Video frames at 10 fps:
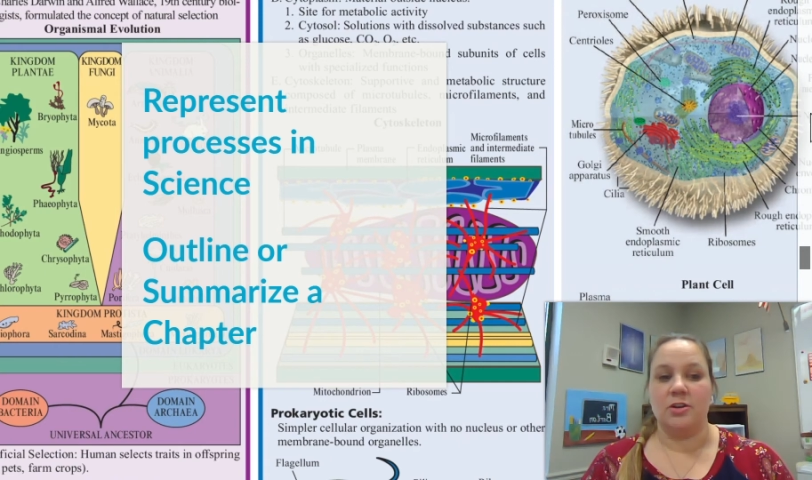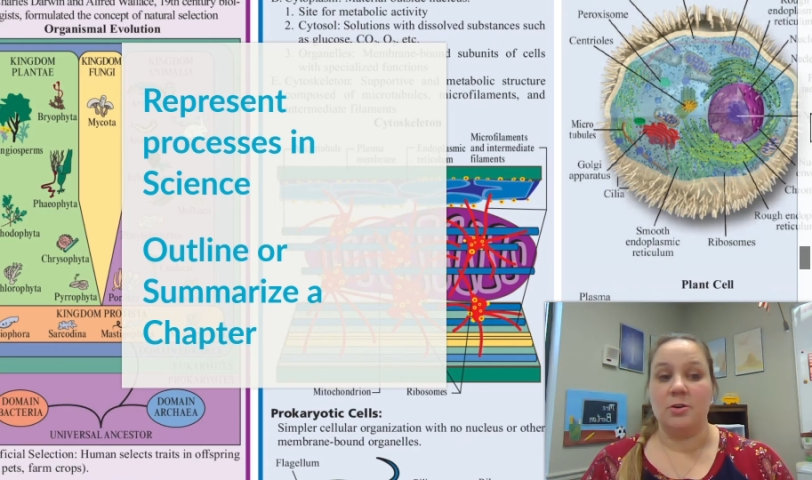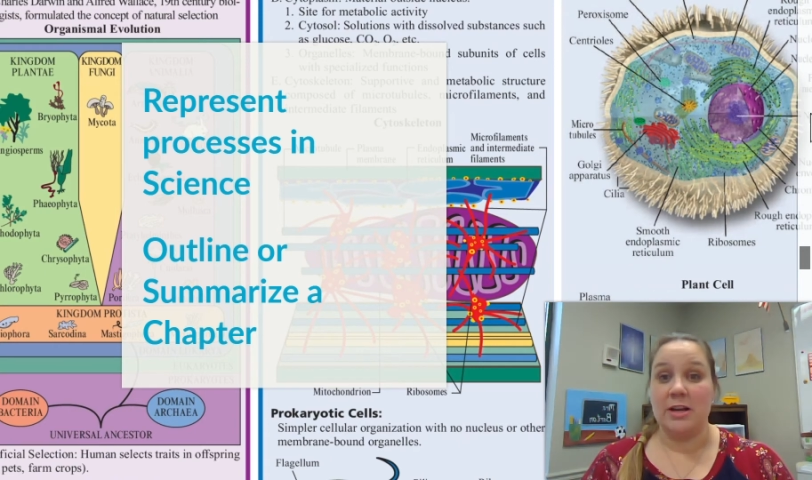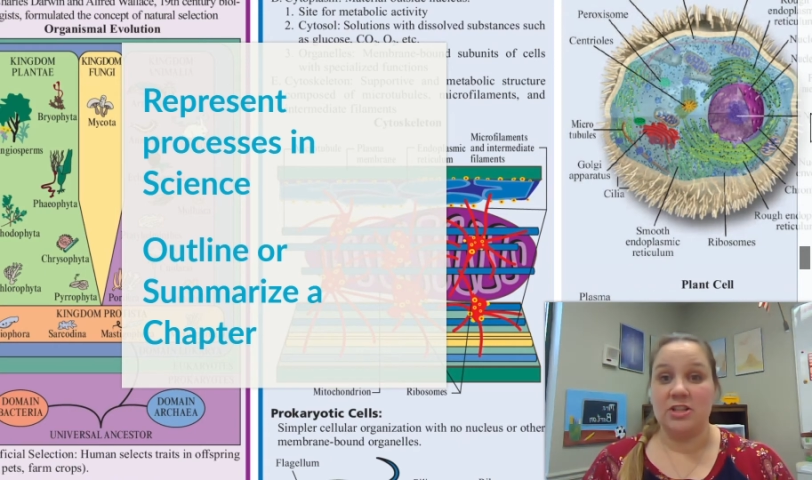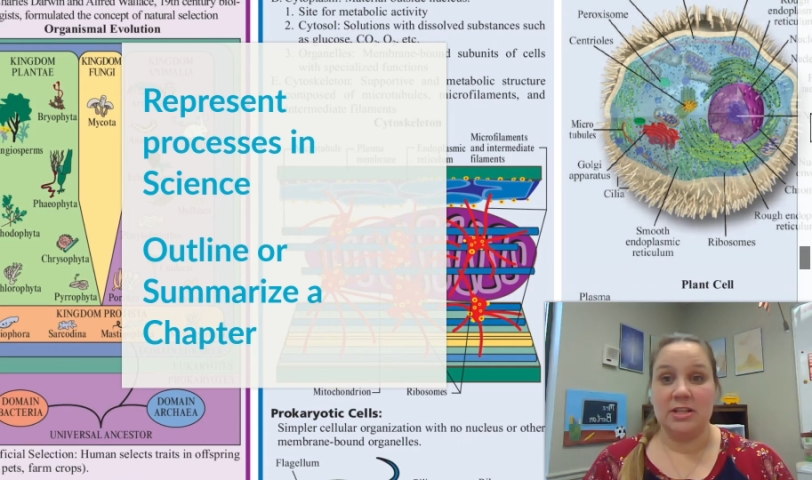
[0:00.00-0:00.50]

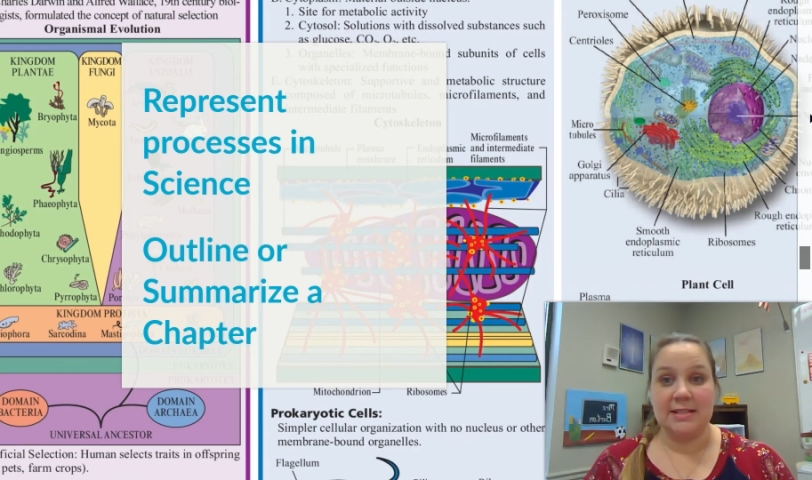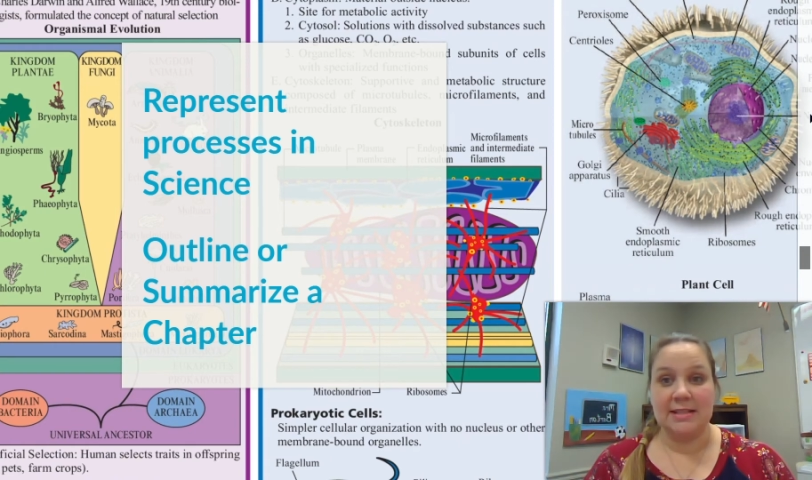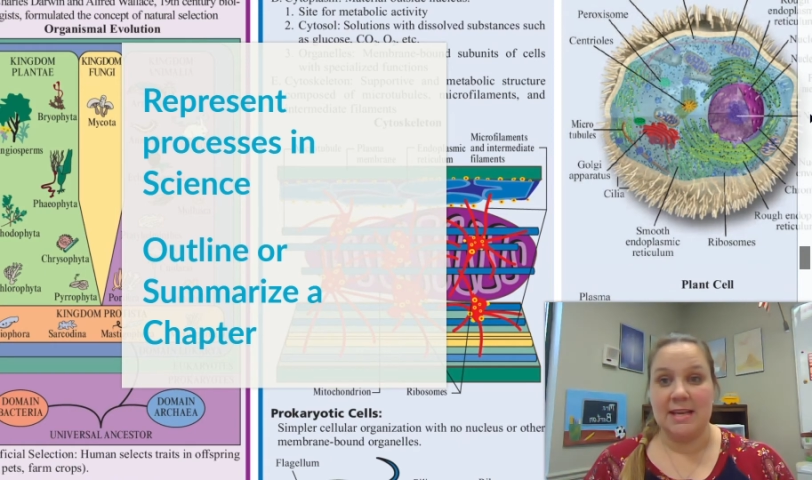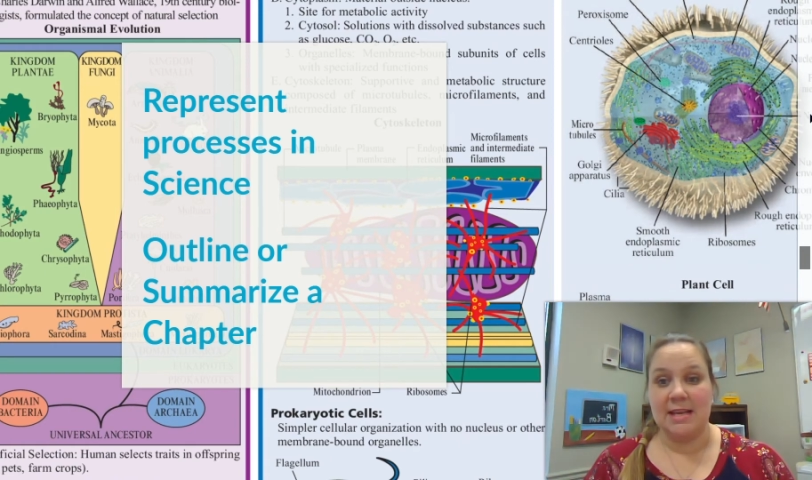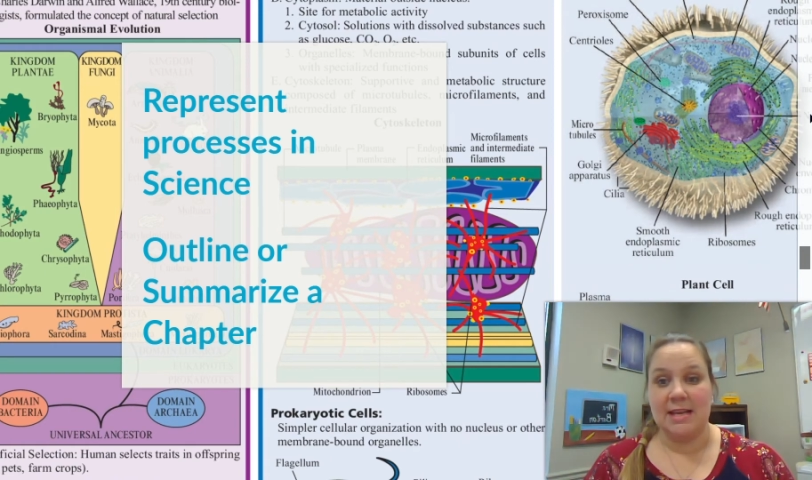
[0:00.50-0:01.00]
questions
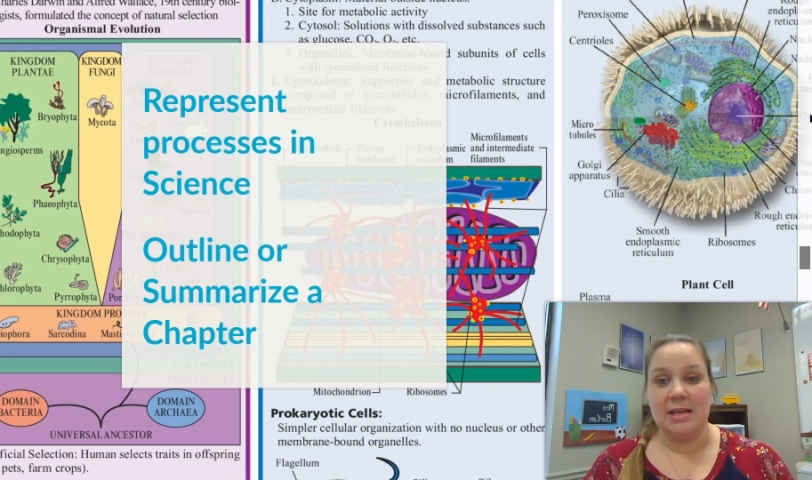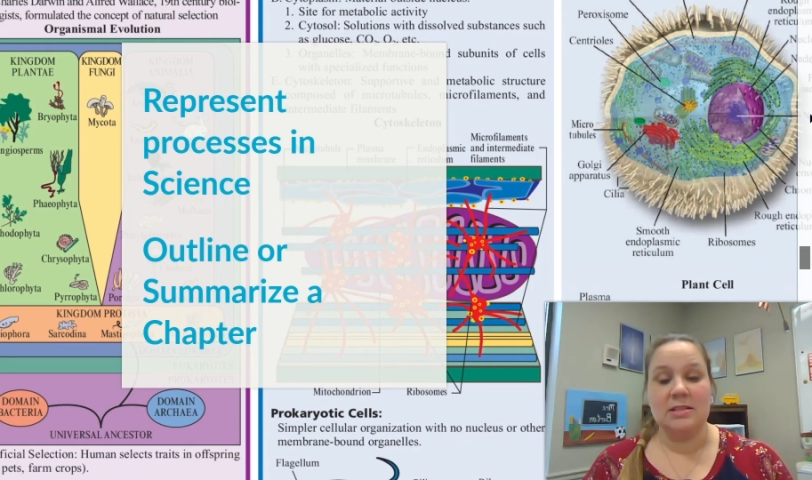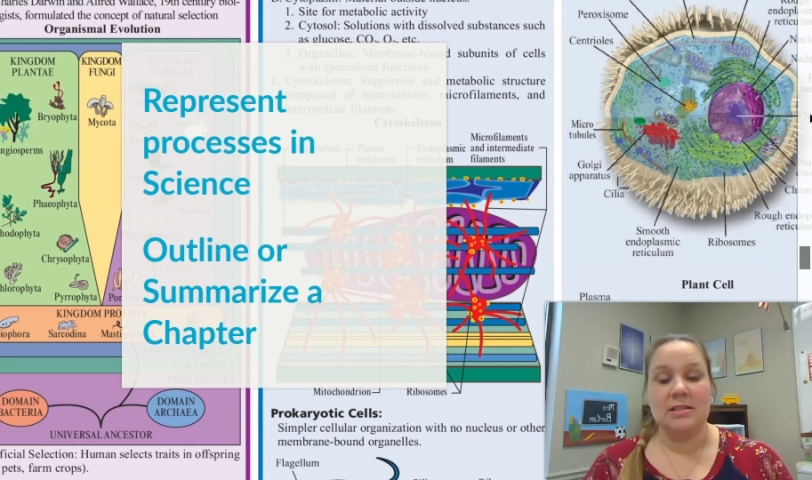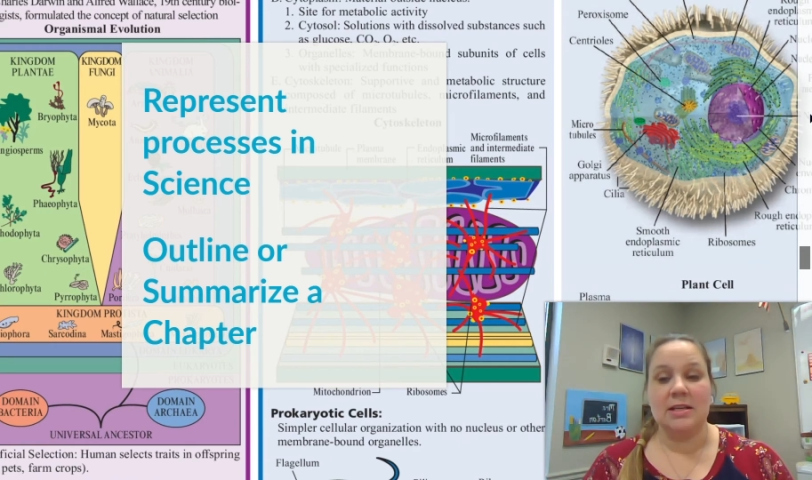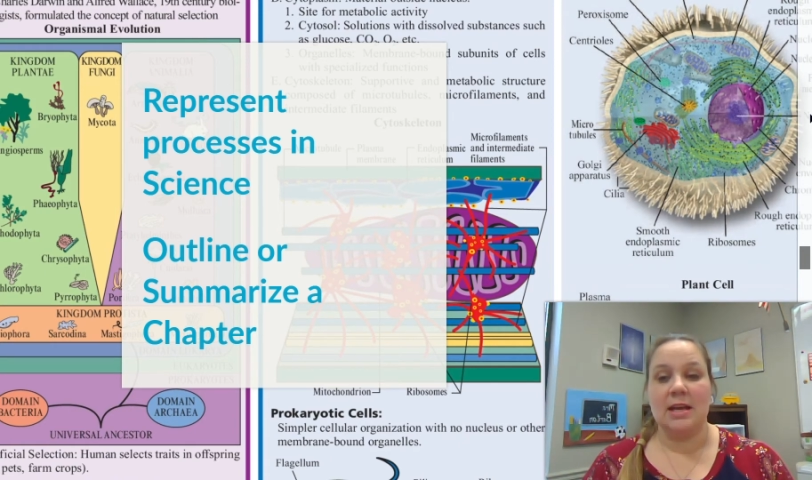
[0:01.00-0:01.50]
at the
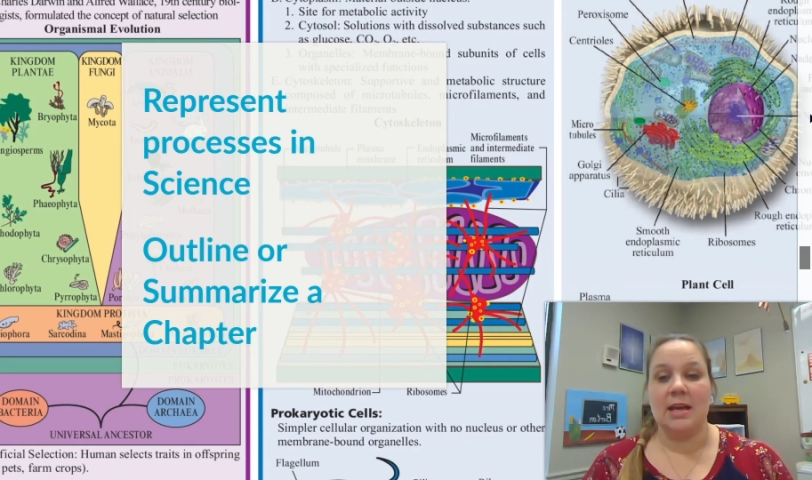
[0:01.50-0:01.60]
end.